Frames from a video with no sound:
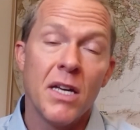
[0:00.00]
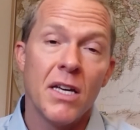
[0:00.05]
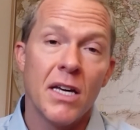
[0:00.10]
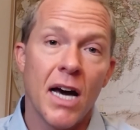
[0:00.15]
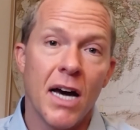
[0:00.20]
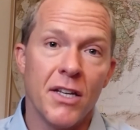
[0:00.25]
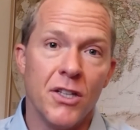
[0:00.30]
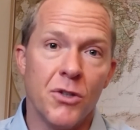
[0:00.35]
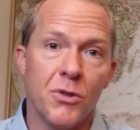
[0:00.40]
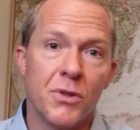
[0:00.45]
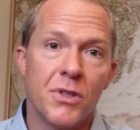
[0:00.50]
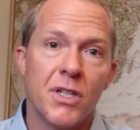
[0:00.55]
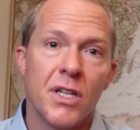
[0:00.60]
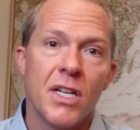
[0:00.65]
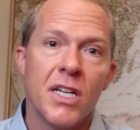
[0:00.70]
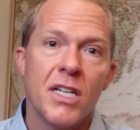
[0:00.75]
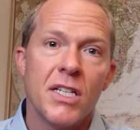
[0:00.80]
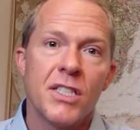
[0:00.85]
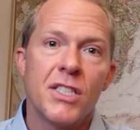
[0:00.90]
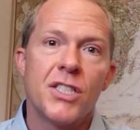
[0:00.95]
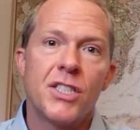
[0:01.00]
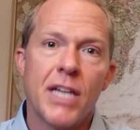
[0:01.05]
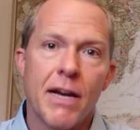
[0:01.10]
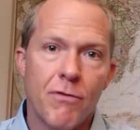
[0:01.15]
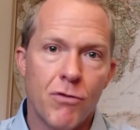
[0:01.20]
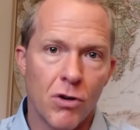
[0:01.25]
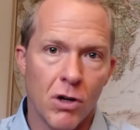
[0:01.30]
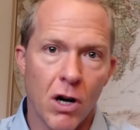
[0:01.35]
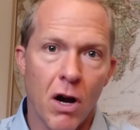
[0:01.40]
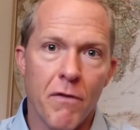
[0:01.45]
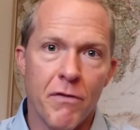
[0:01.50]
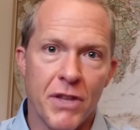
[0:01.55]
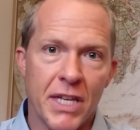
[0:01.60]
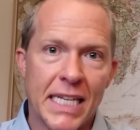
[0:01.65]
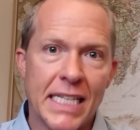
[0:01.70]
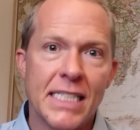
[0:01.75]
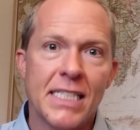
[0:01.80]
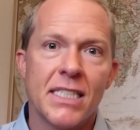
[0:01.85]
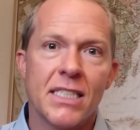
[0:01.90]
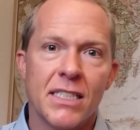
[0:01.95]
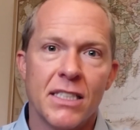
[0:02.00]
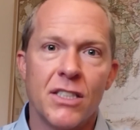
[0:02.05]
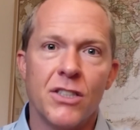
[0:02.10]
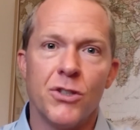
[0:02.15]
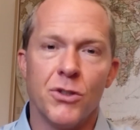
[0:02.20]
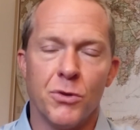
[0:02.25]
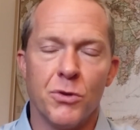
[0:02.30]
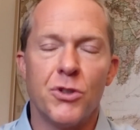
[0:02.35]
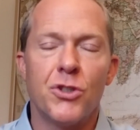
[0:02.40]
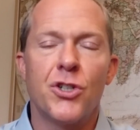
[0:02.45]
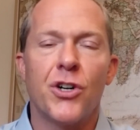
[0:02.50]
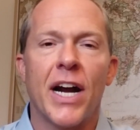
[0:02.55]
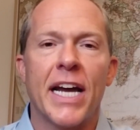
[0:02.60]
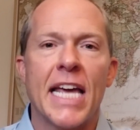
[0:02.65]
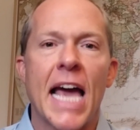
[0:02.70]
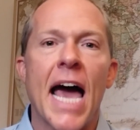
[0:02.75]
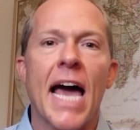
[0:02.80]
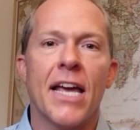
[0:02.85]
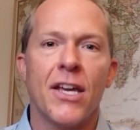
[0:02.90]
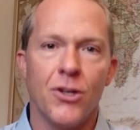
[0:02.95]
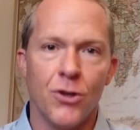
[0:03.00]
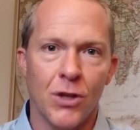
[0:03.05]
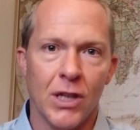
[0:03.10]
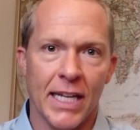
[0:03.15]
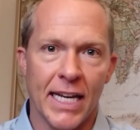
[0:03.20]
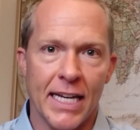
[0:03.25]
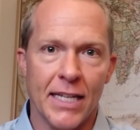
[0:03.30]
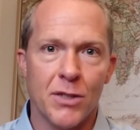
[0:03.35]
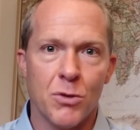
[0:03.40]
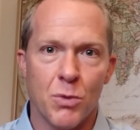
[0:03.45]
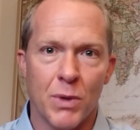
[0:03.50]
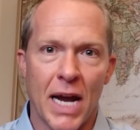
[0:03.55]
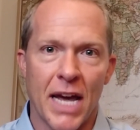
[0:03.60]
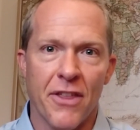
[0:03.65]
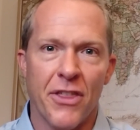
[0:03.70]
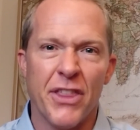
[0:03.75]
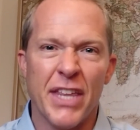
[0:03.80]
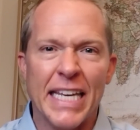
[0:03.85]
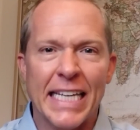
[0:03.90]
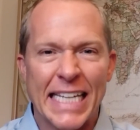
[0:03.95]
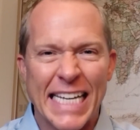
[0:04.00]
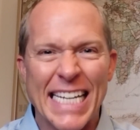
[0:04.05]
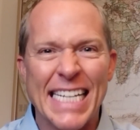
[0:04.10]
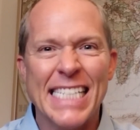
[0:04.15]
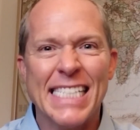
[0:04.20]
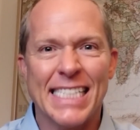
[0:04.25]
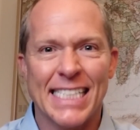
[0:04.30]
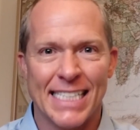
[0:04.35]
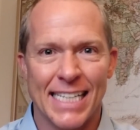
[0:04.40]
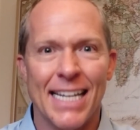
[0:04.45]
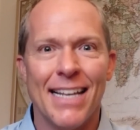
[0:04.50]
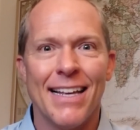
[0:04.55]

I use several of these to triangulate what I think is